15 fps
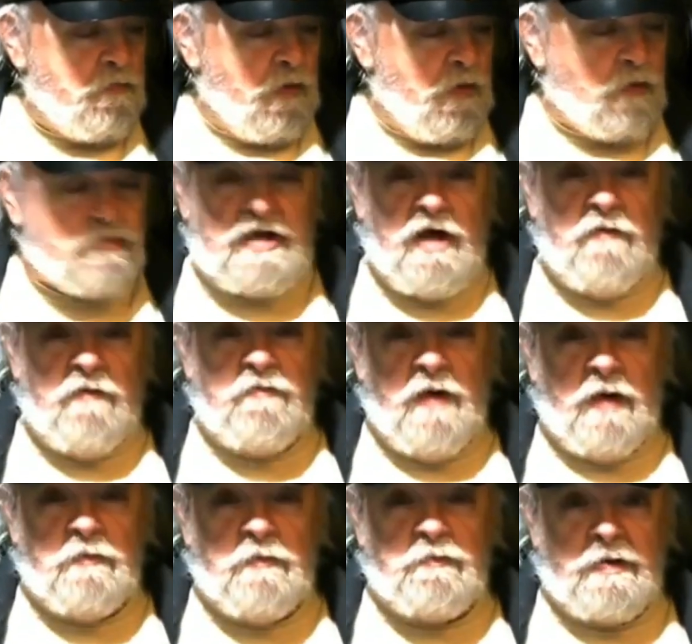Most of
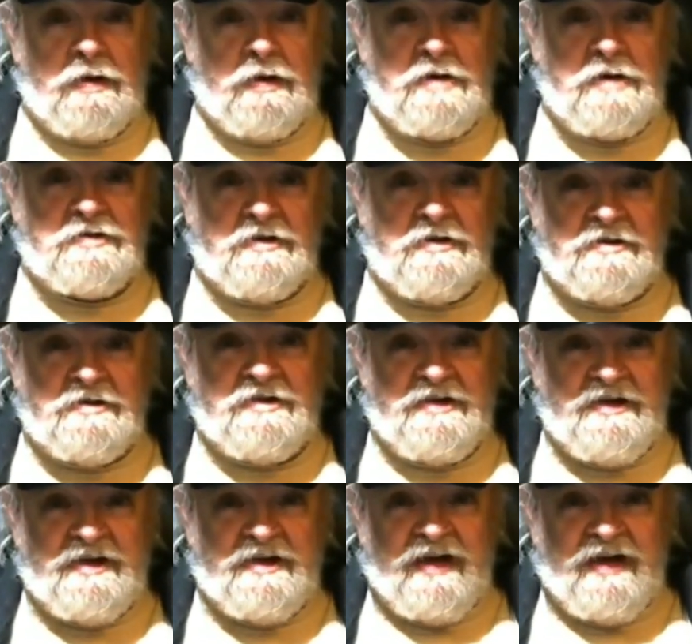them unpleasant,